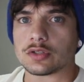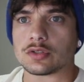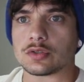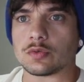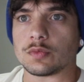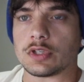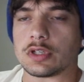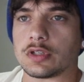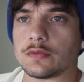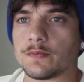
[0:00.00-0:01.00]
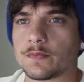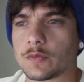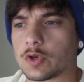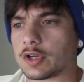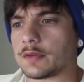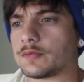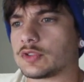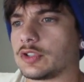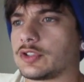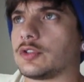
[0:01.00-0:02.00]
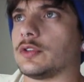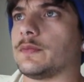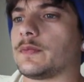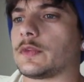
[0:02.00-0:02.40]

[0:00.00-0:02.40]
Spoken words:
Zoom in. Okay, so let's do it.